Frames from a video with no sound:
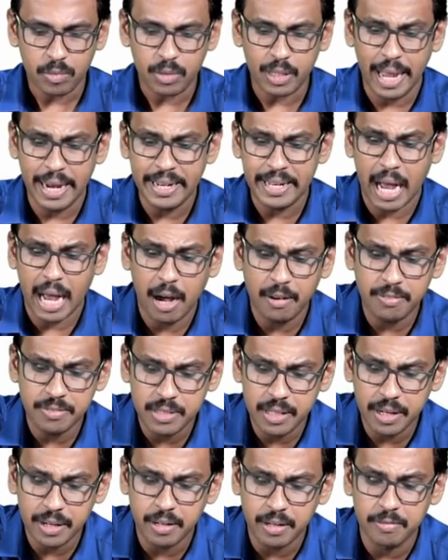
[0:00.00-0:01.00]
And
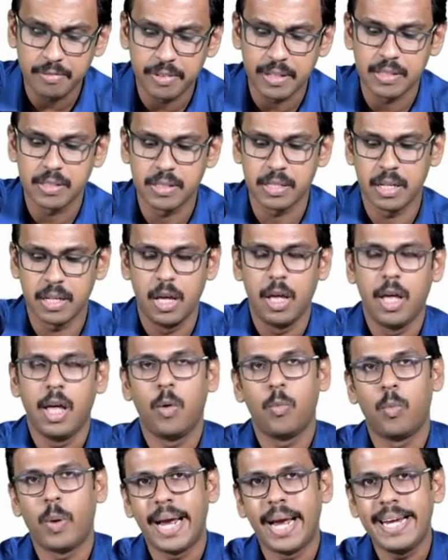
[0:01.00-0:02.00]
after infancy.
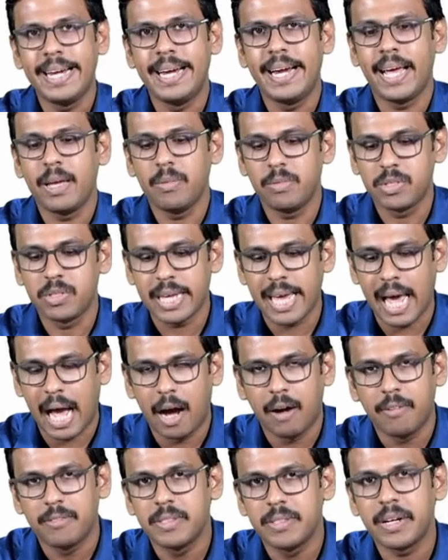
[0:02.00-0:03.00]
Why did I say
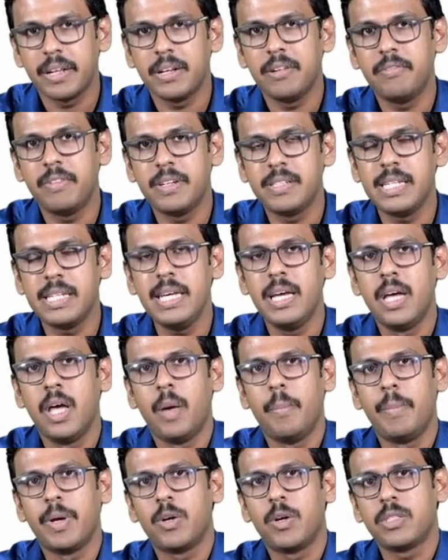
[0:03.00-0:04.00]
after infancy?
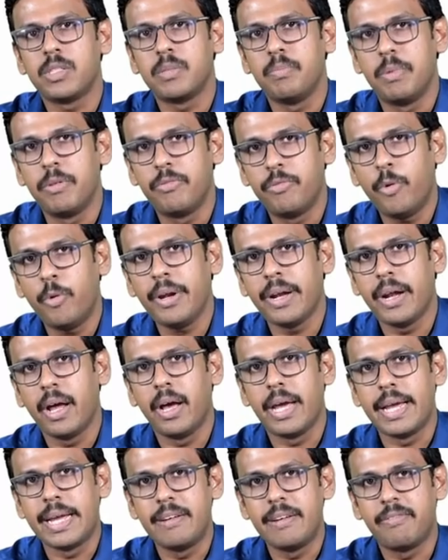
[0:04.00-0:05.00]
Because before
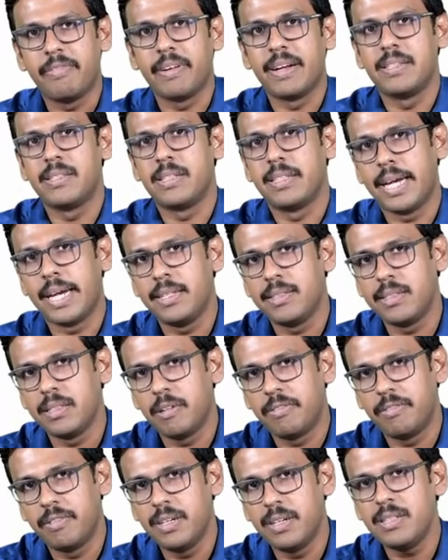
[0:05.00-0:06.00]
infancy, that is in the
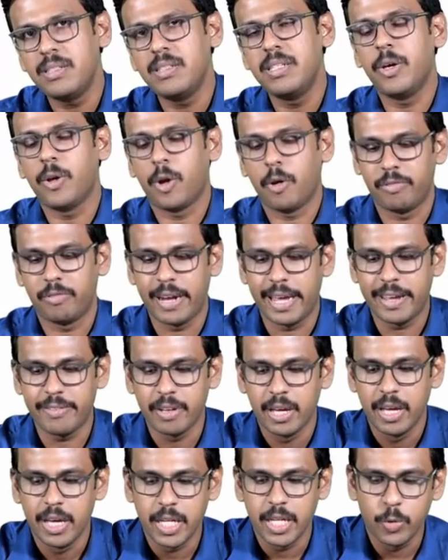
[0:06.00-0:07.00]
first year of life,
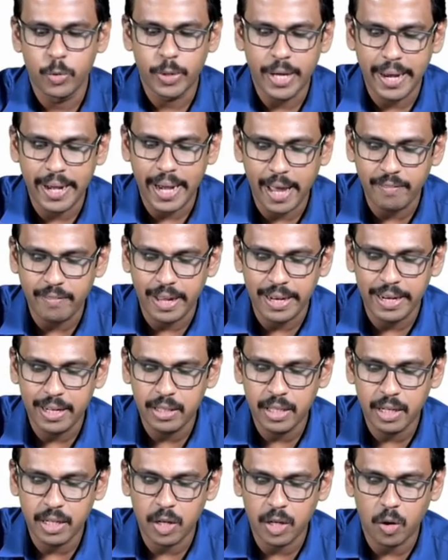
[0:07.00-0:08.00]
you can have
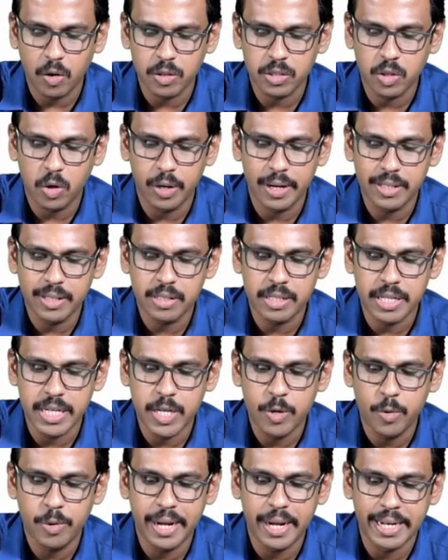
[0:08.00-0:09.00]
another cause called as
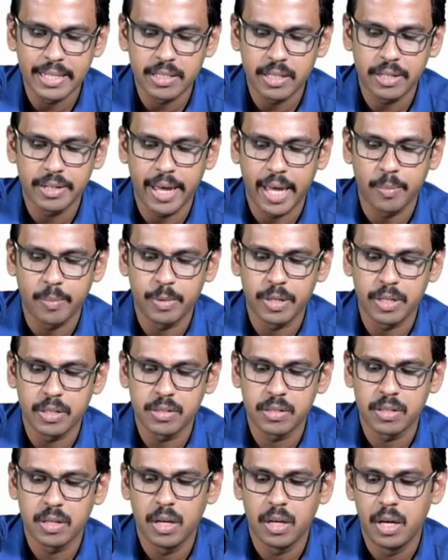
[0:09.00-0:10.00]
neonatal
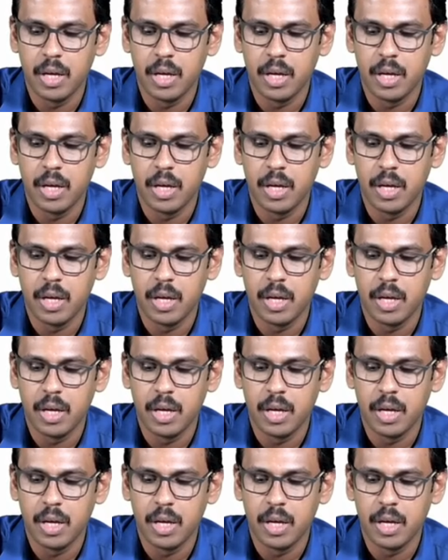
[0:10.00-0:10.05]
diabetes.